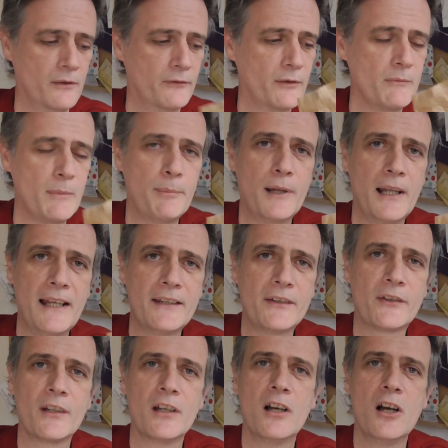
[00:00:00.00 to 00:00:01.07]
from
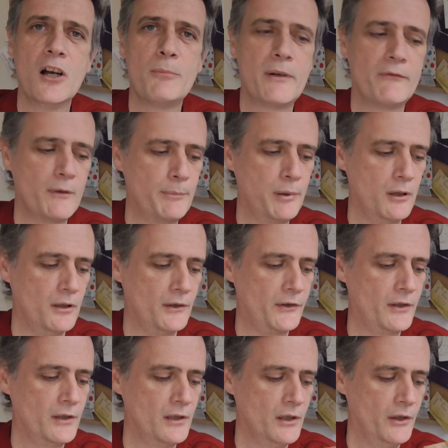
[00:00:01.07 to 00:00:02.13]
plants up at the
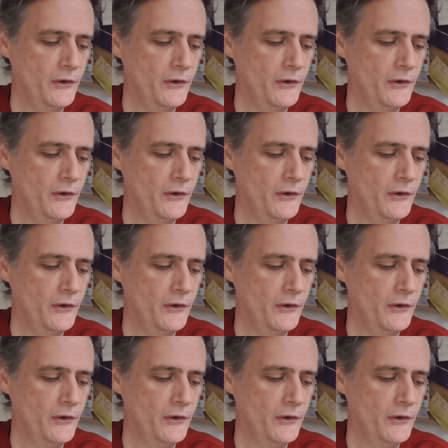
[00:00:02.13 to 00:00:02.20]
plot.